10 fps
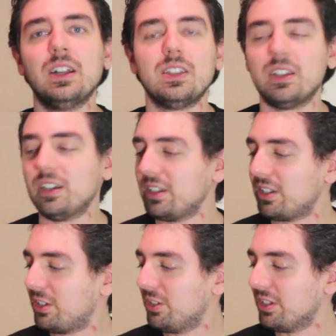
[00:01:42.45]
the
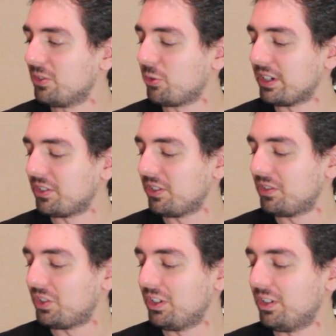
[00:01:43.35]
good old director of
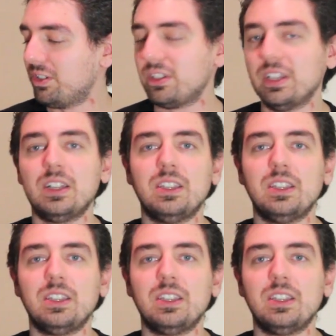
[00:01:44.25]
S.H.I.E.L.D.,